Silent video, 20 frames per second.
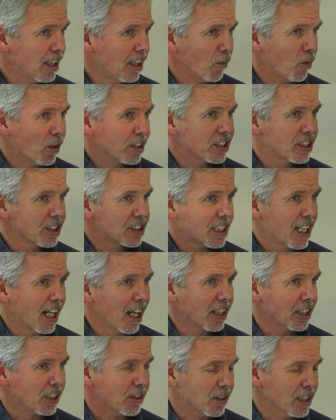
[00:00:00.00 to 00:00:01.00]
What does it
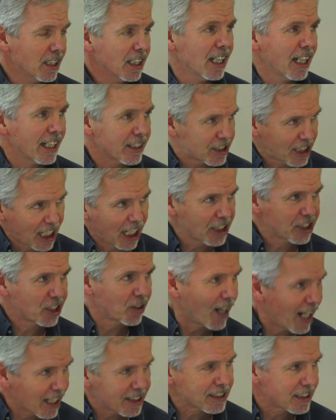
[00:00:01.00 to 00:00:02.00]
tell you? It tells you
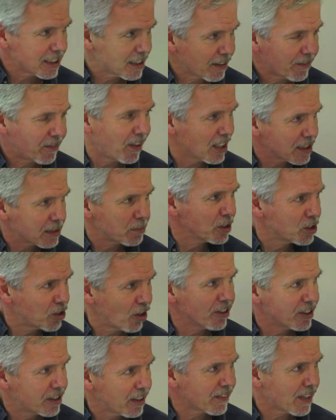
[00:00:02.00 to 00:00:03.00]
actually the vast
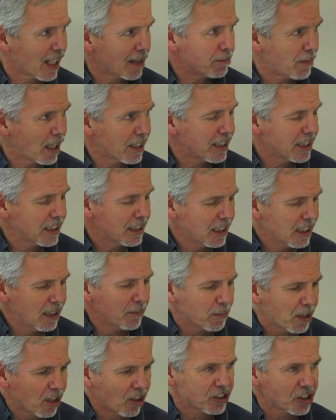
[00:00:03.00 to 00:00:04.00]
majority of that money
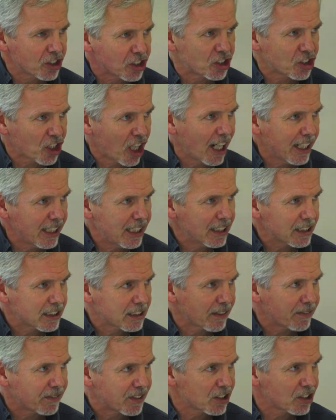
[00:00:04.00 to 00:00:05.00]
belongs to Chinese
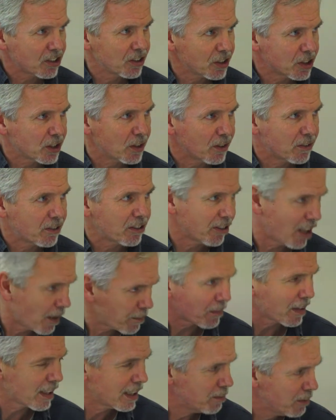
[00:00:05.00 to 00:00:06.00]
officials who
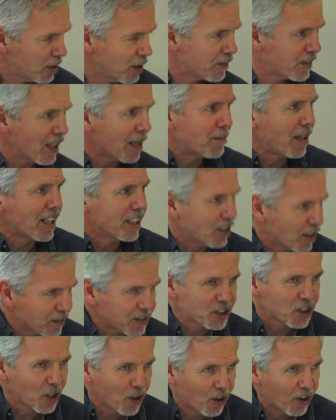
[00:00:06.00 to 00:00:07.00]
corruptly moved their money
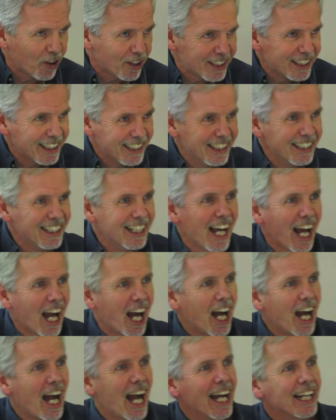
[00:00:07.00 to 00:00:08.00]
offshore
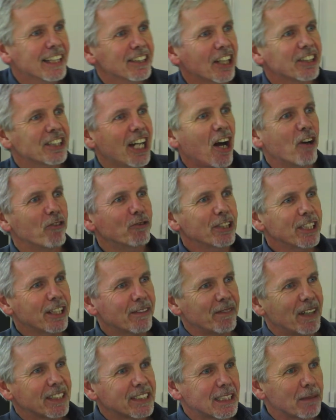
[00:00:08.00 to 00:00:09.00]
and are now
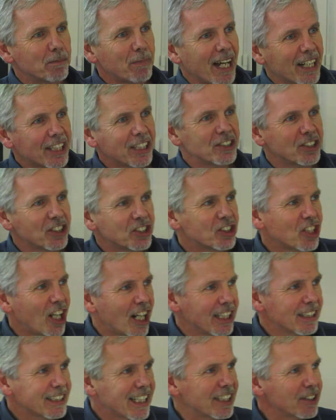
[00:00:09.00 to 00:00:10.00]
reinvesting back into
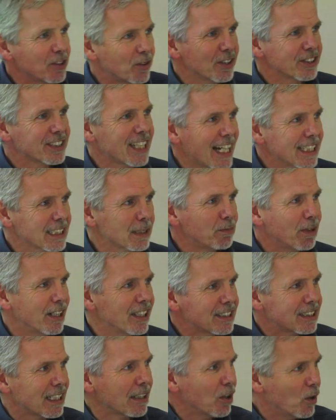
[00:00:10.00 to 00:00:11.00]
China, getting all the tax
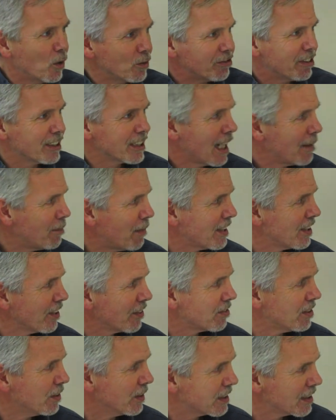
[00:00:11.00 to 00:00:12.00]
breaks and laundering their money
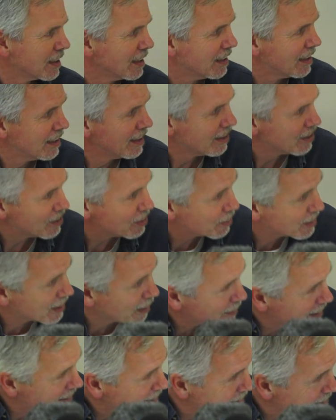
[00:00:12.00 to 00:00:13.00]
through it. Do
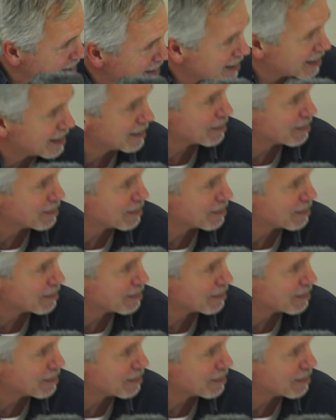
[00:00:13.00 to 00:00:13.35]
come on in.